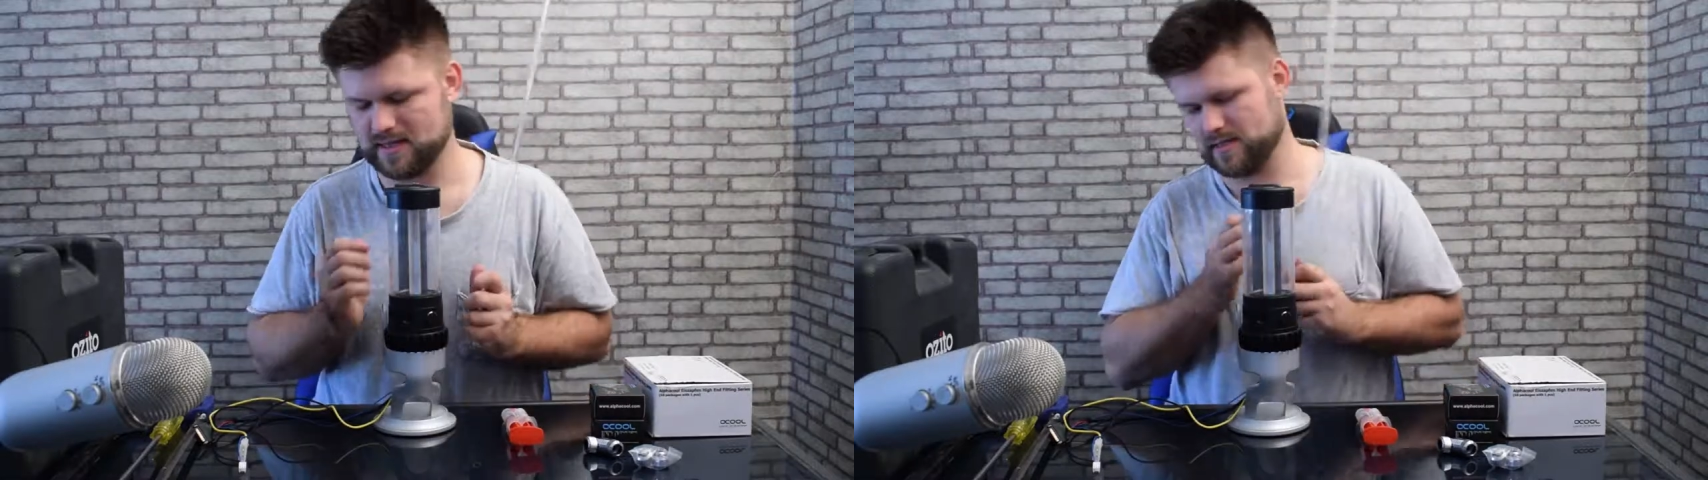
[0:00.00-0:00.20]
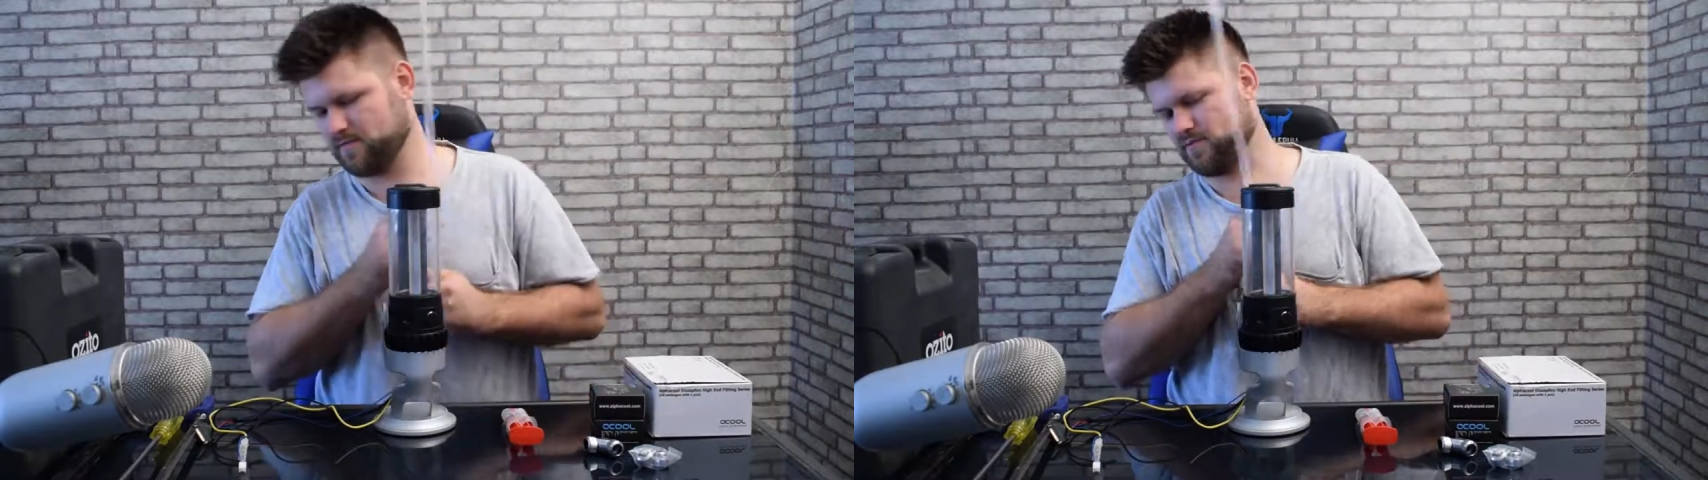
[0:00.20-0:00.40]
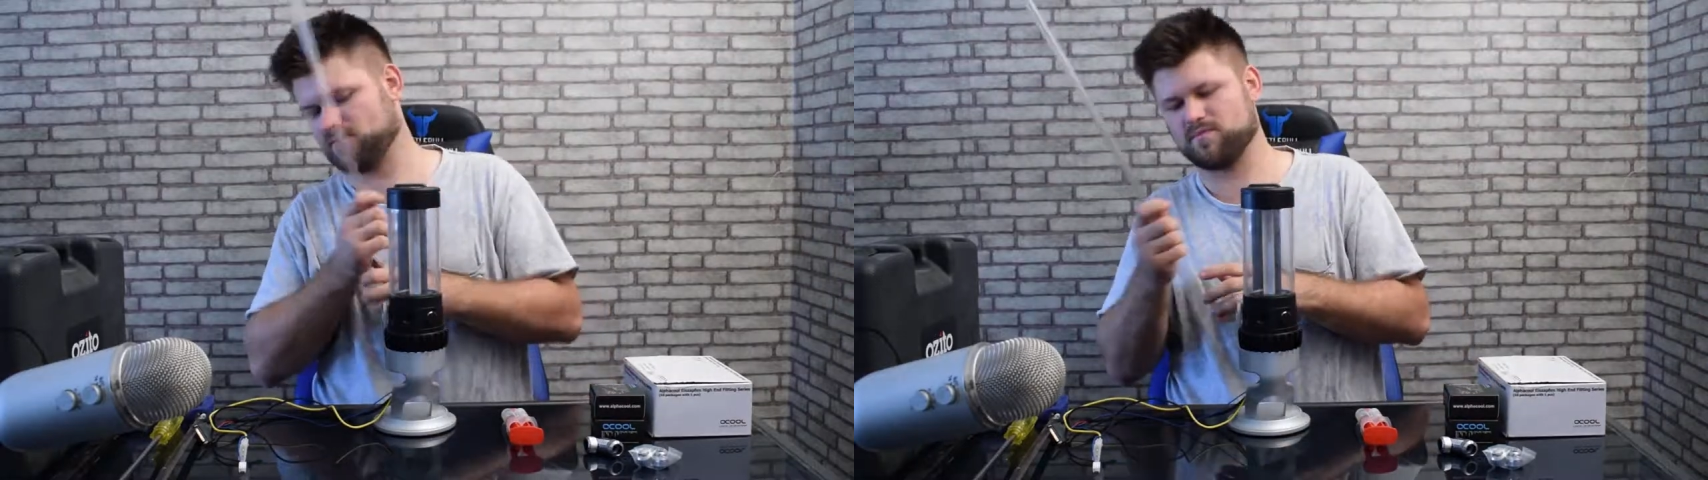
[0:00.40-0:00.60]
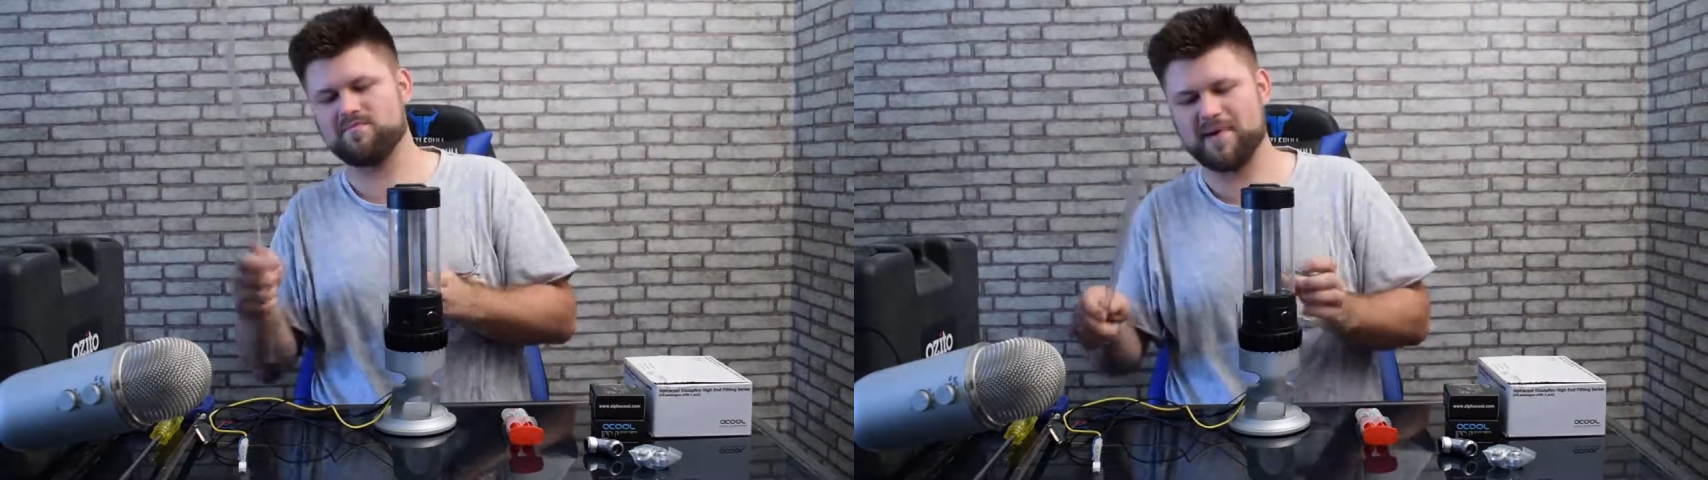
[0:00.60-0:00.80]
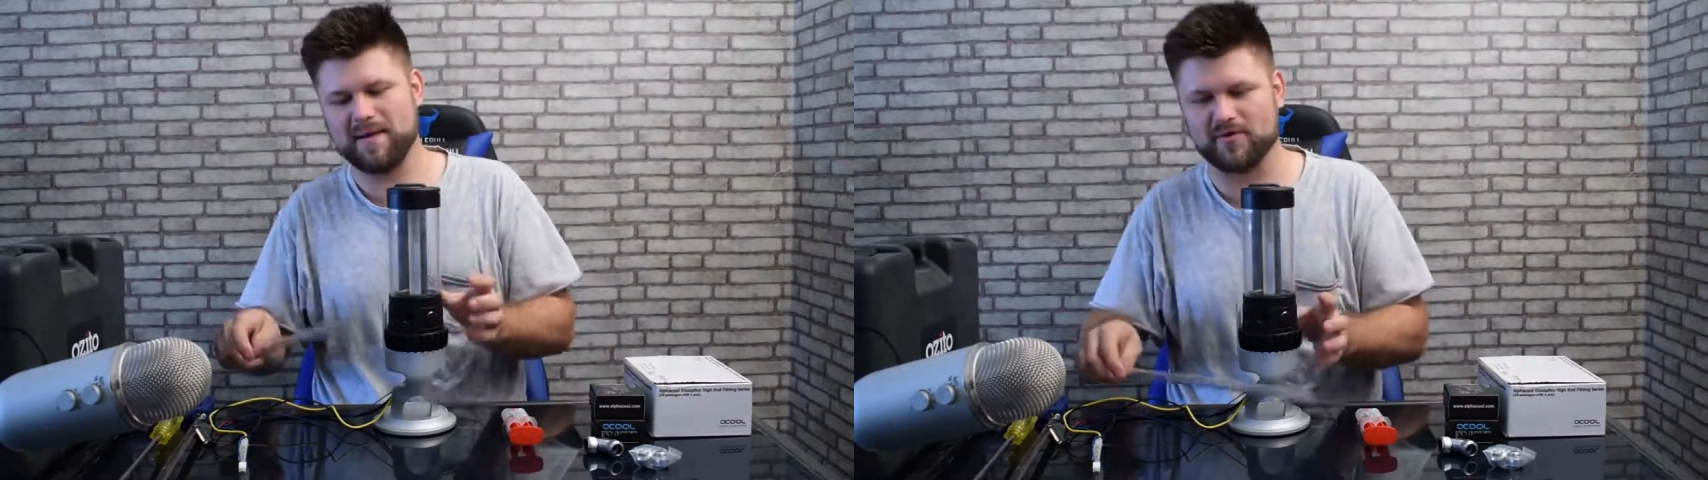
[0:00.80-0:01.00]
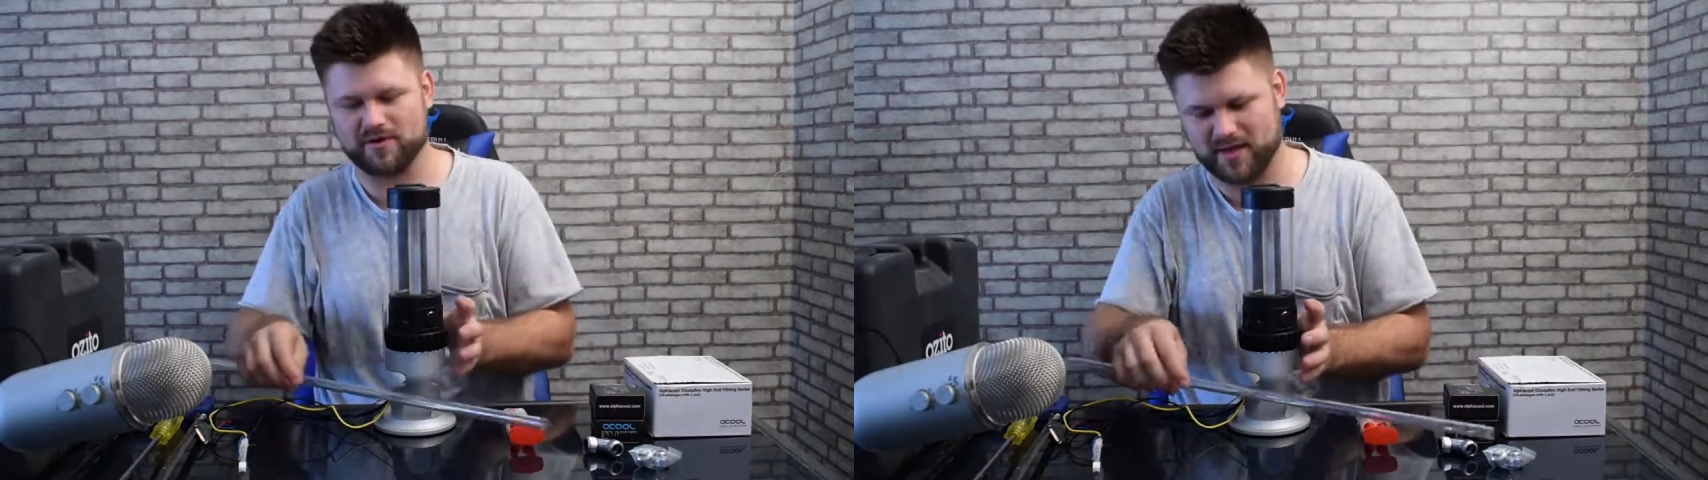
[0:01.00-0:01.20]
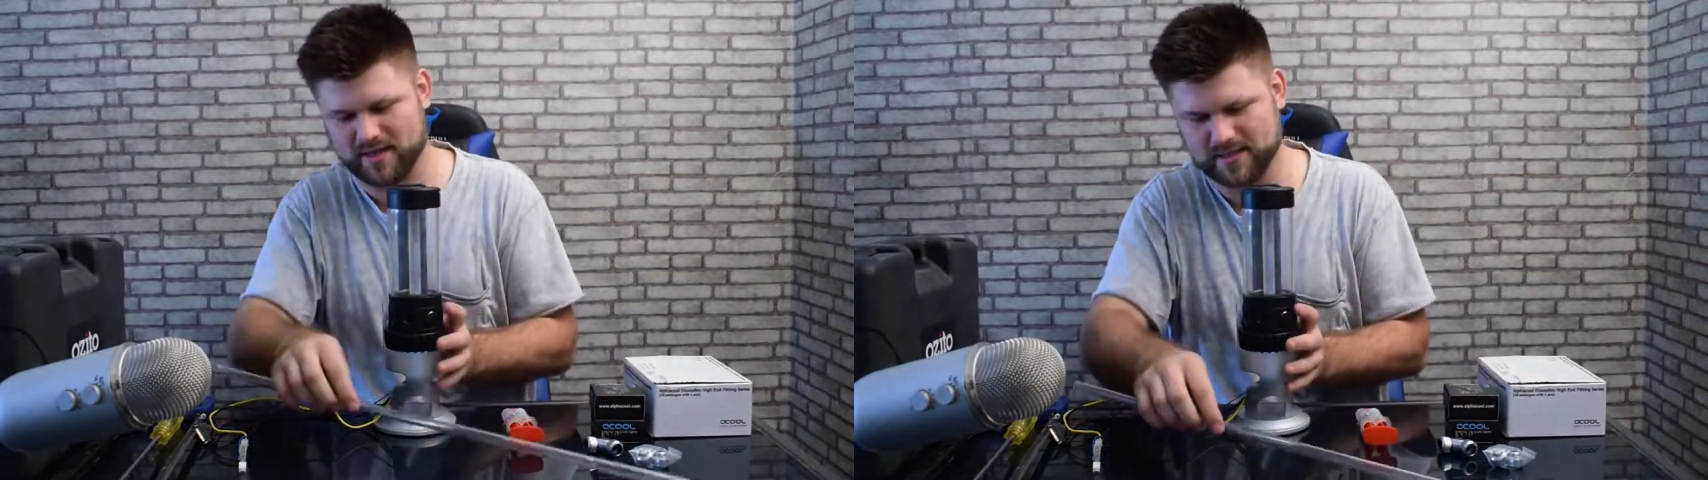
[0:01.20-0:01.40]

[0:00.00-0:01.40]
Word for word: from memory,